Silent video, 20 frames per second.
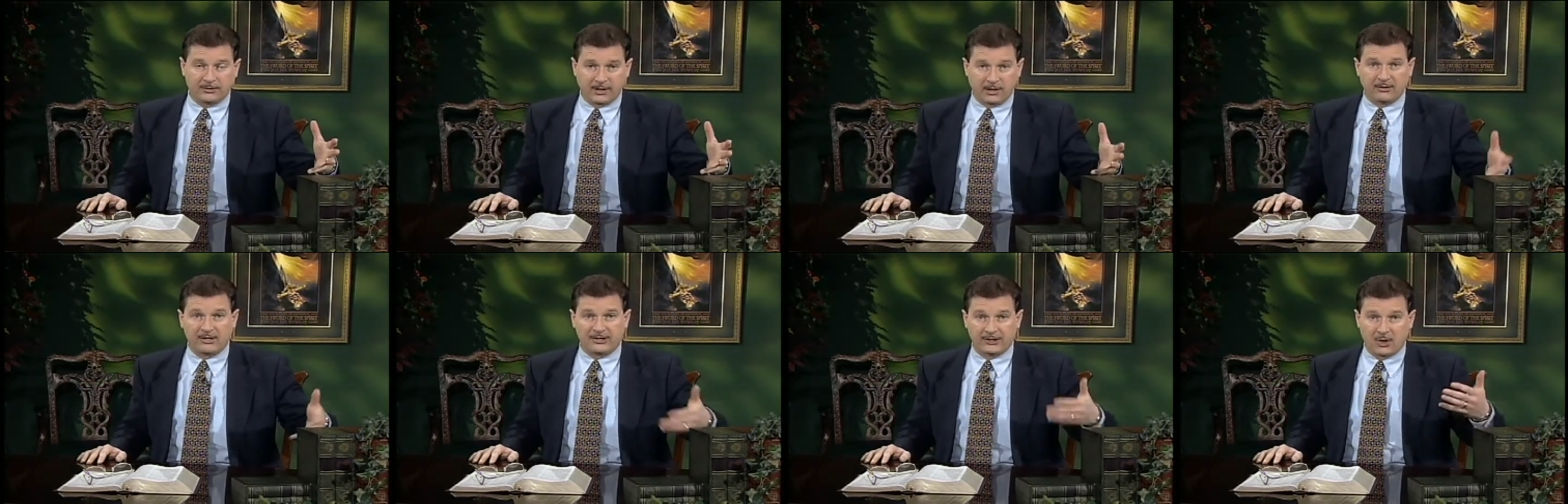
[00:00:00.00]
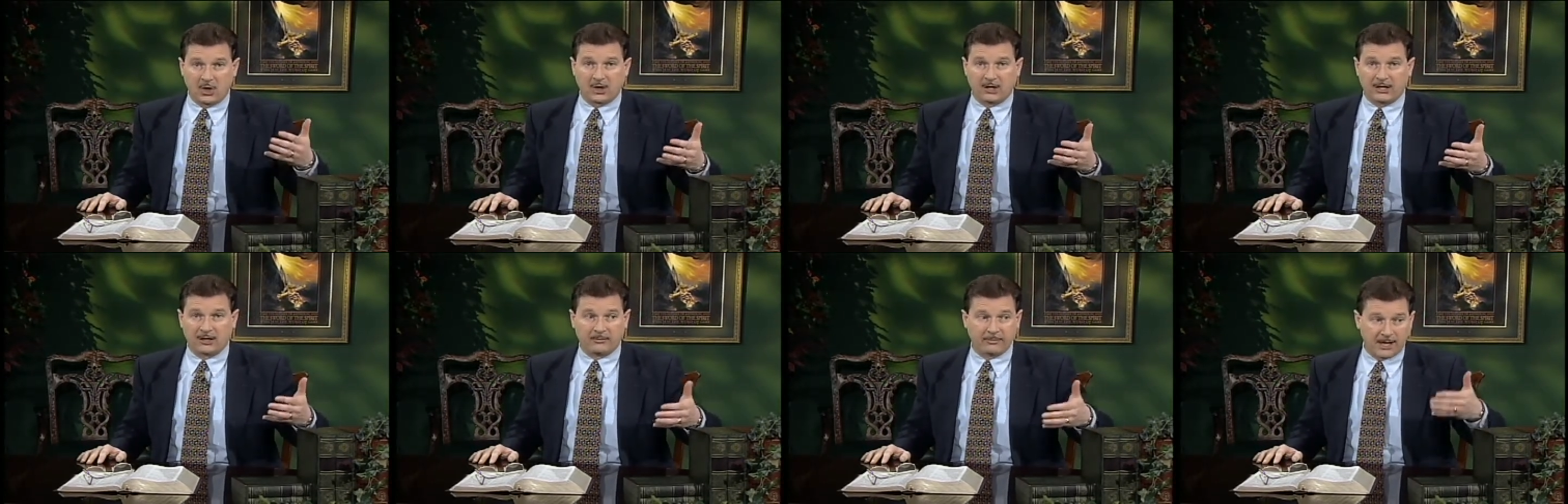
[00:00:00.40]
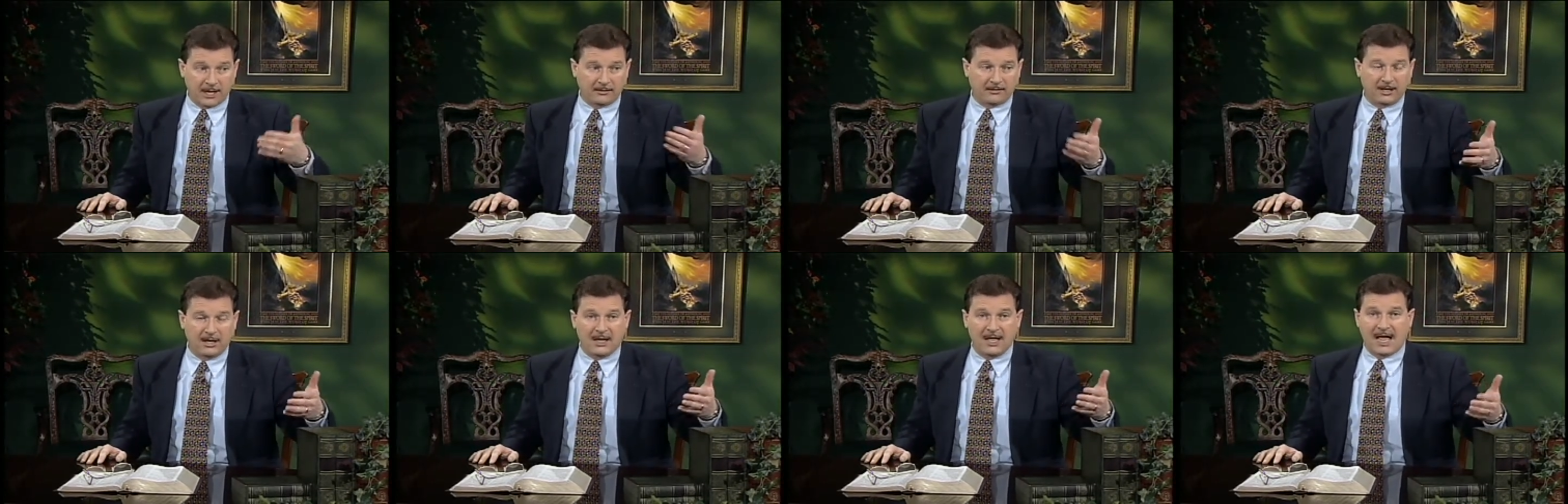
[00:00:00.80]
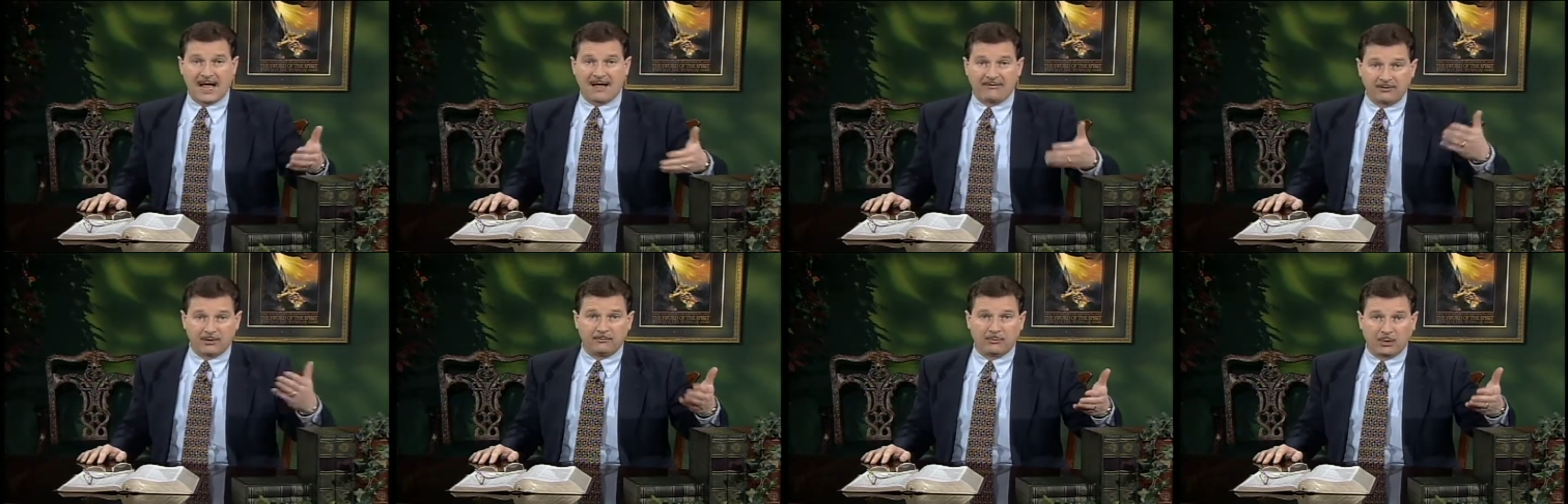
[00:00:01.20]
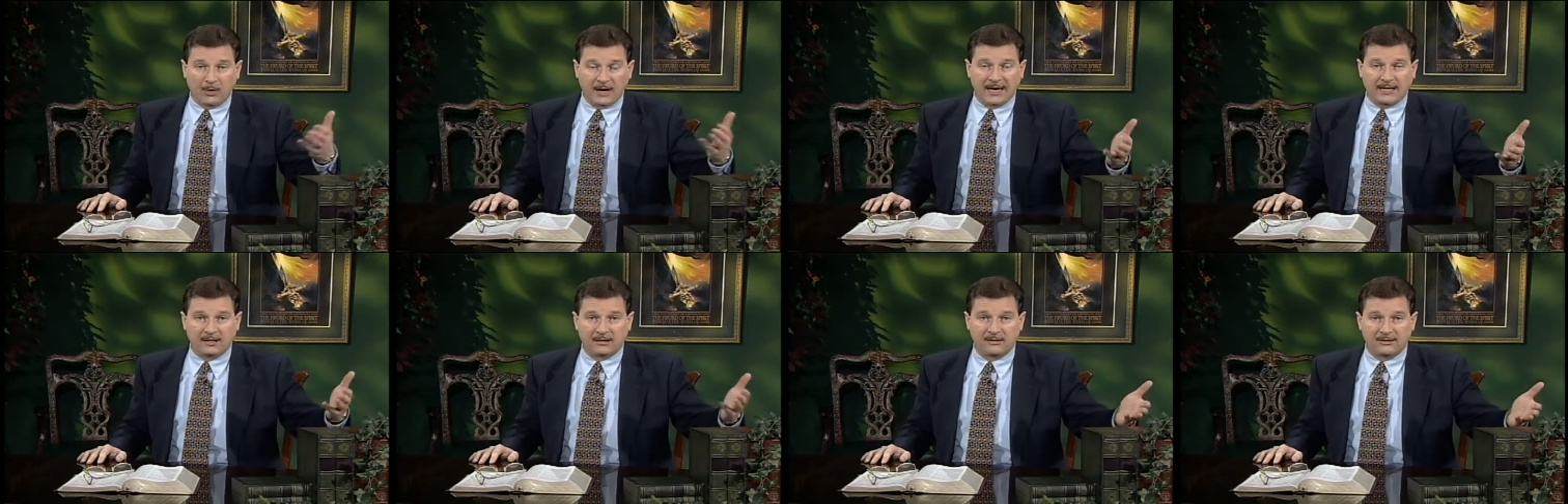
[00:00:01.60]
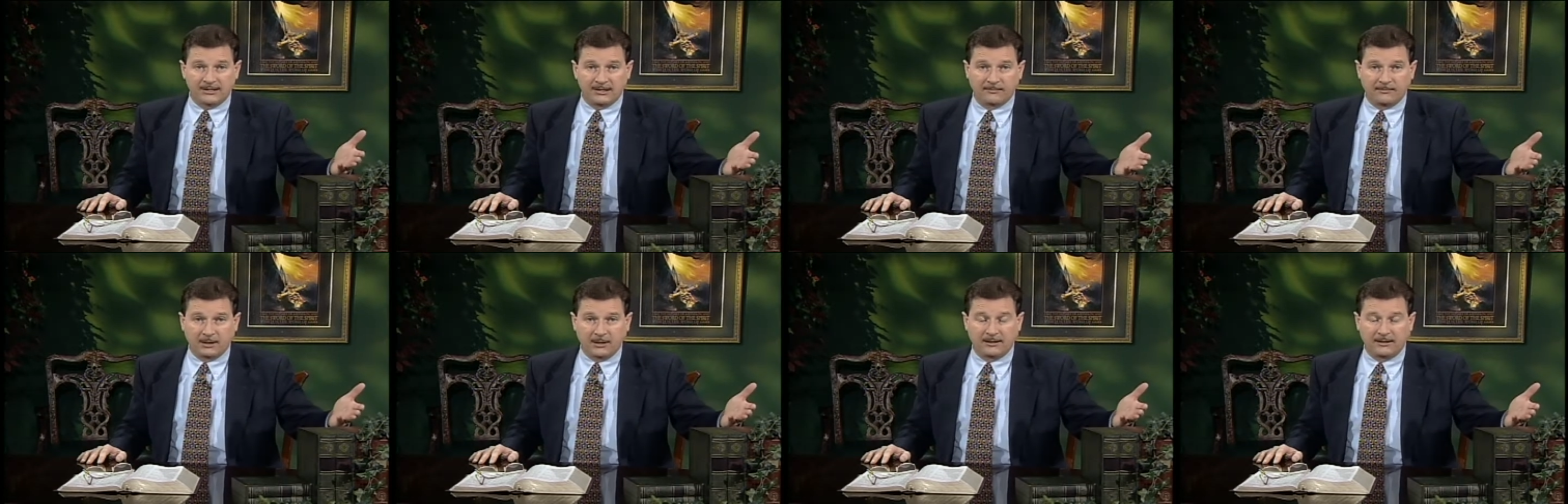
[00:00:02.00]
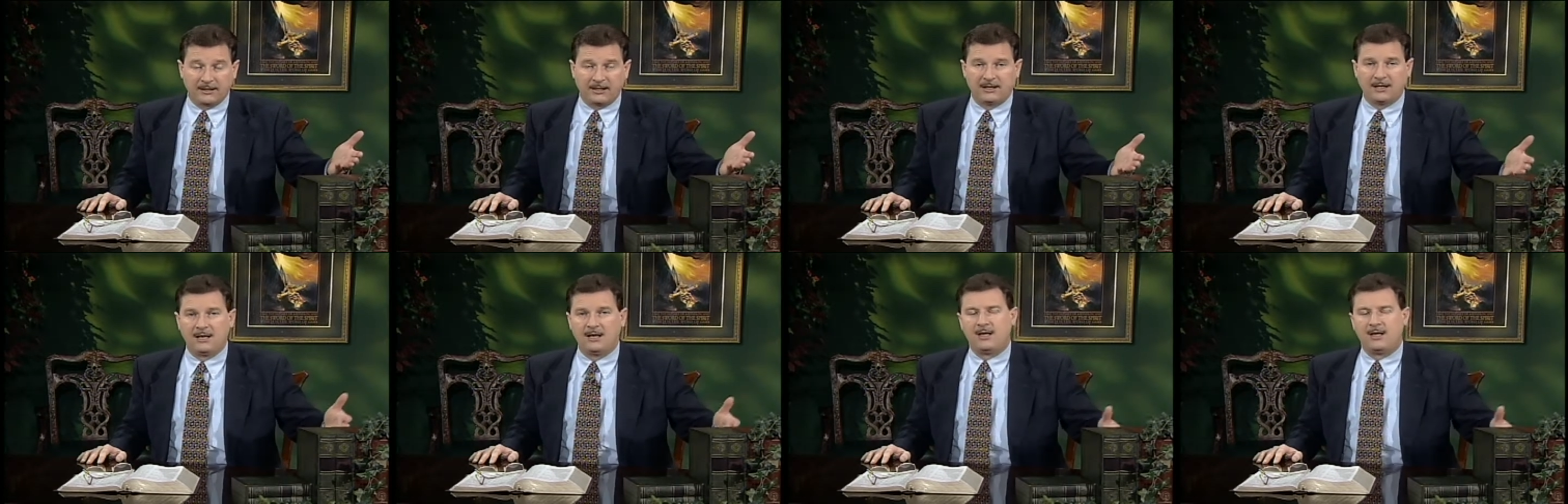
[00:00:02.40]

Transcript: there he's talking about having miraculous ability,